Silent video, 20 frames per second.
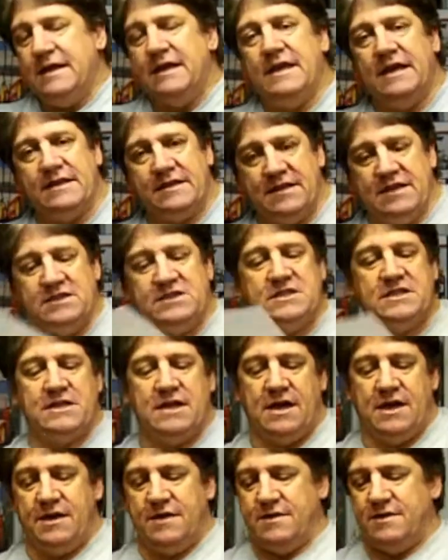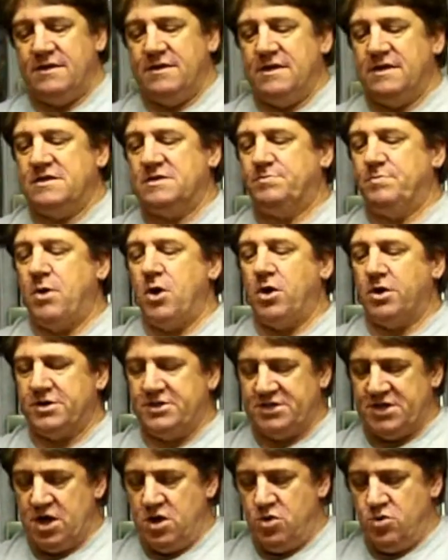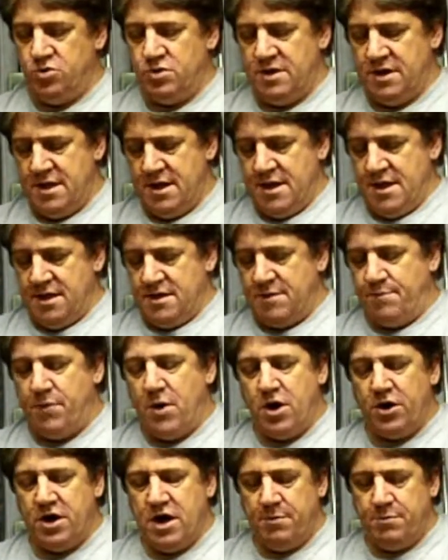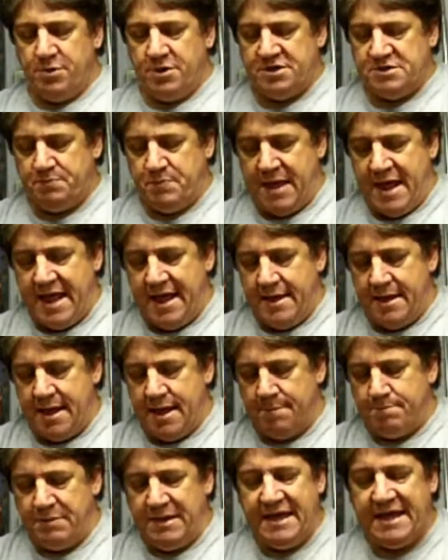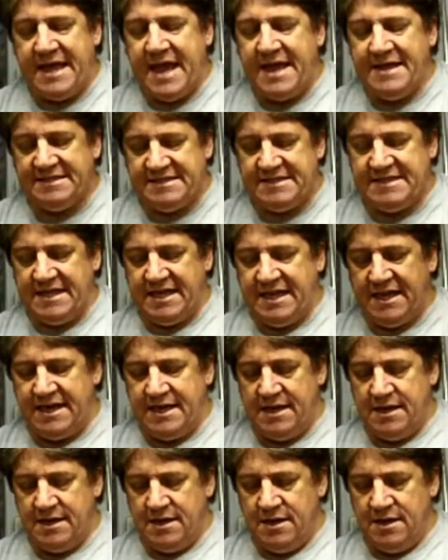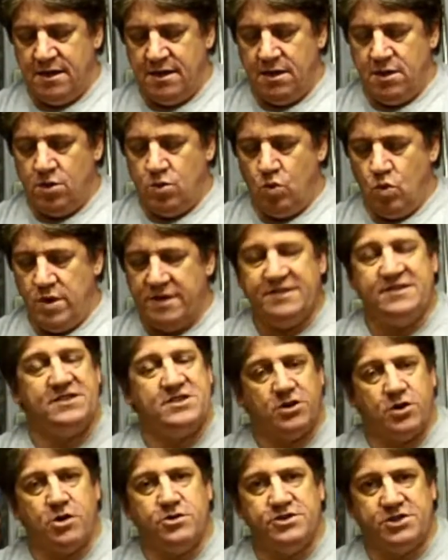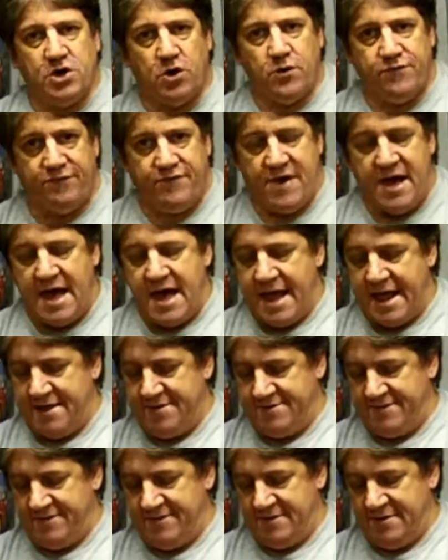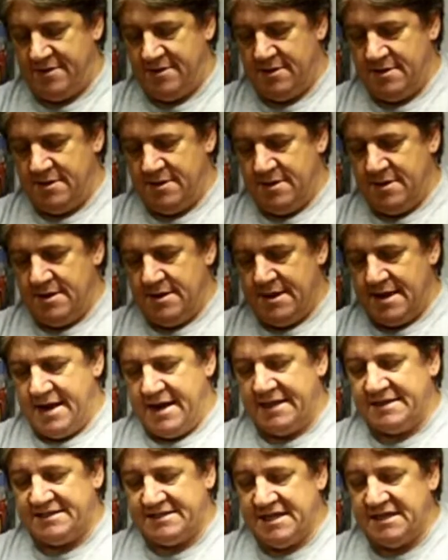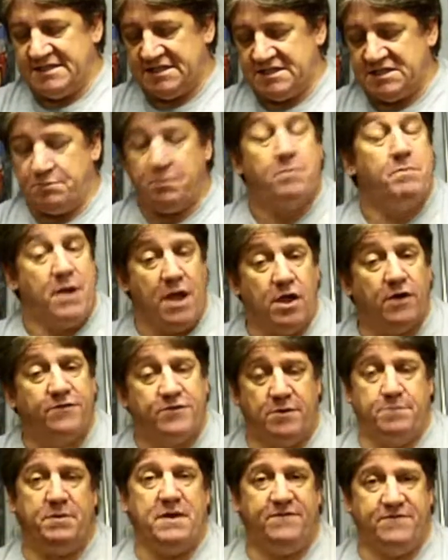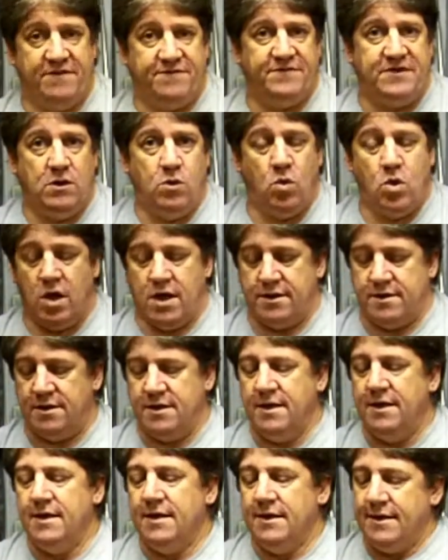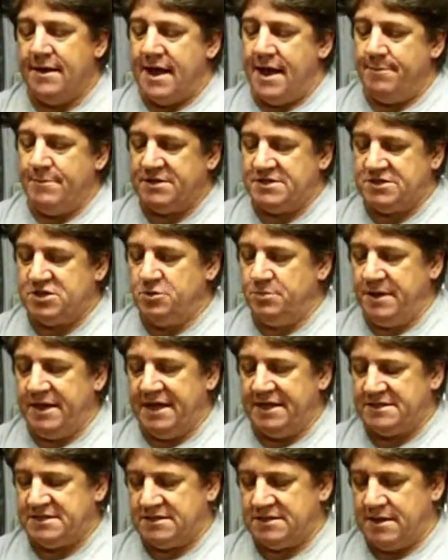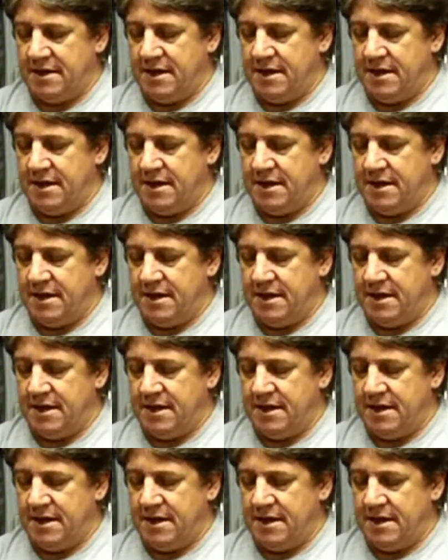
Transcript: get this this Park Zone. The part number is PKZ 1005, and it says it's a propeller for a P-51. I'm assuming it's